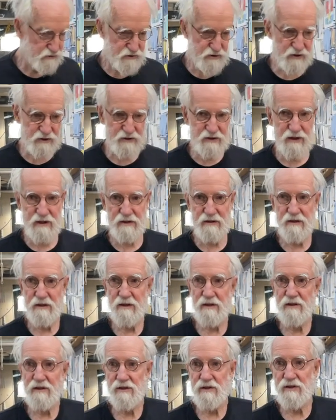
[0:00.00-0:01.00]
succeed.
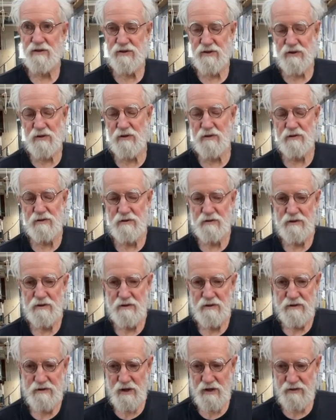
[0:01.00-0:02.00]
So,
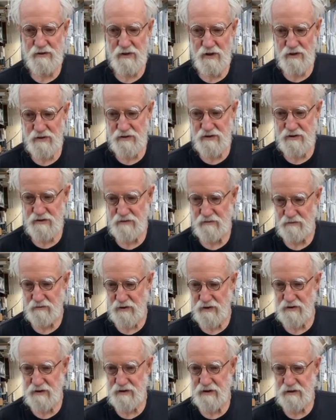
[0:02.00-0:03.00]
don't ask
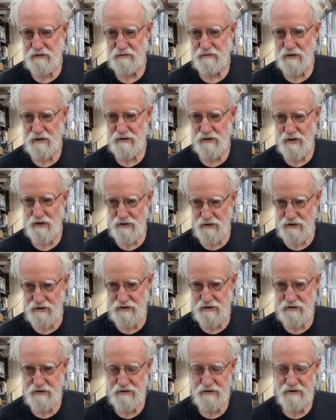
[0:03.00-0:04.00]
what it will cost,
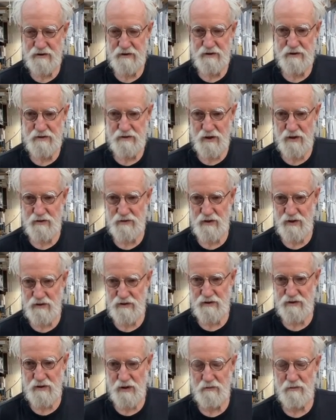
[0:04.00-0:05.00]
don't ask
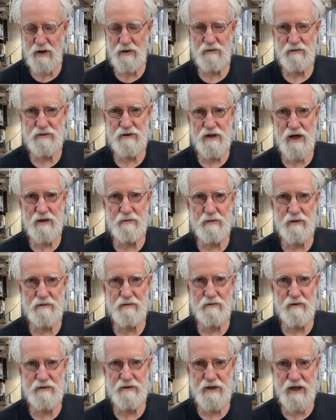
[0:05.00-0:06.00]
how long time it
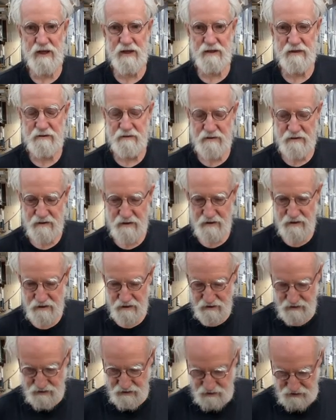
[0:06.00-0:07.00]
will take.
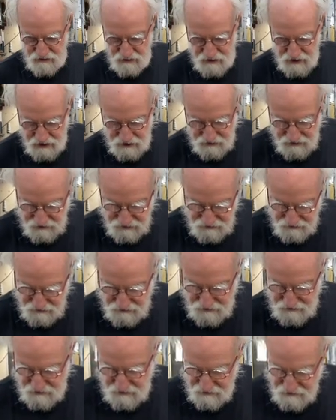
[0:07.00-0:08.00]
Just take
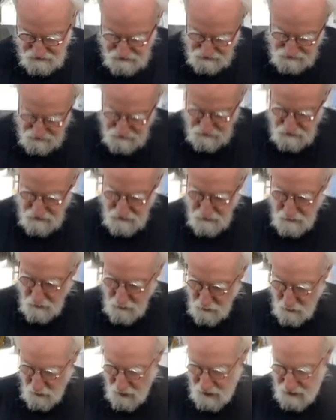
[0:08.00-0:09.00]

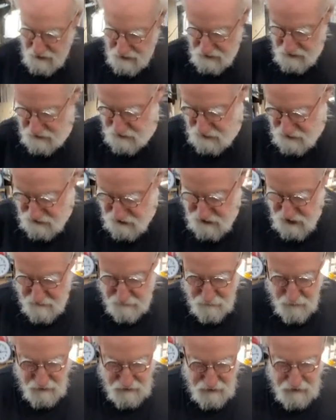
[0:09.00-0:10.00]
one little
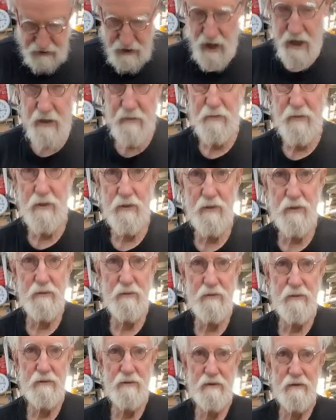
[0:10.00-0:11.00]
step at a time, you know.
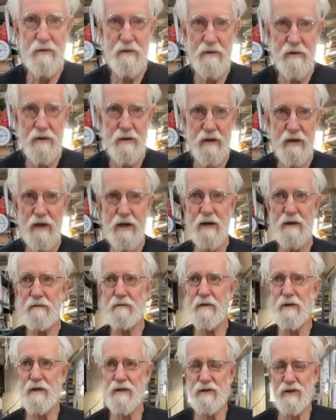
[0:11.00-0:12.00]

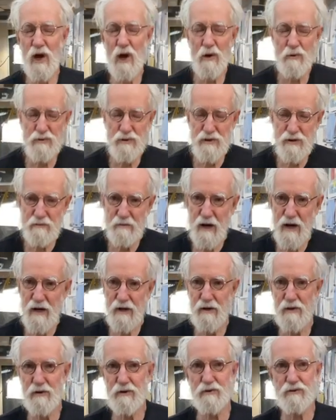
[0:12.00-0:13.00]
Even a 1,000-mile
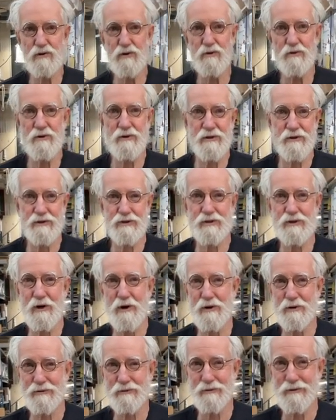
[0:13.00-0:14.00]
long journey
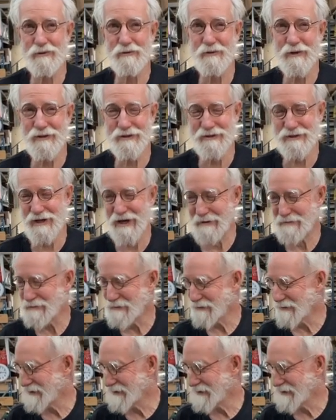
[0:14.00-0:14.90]
starts with one step.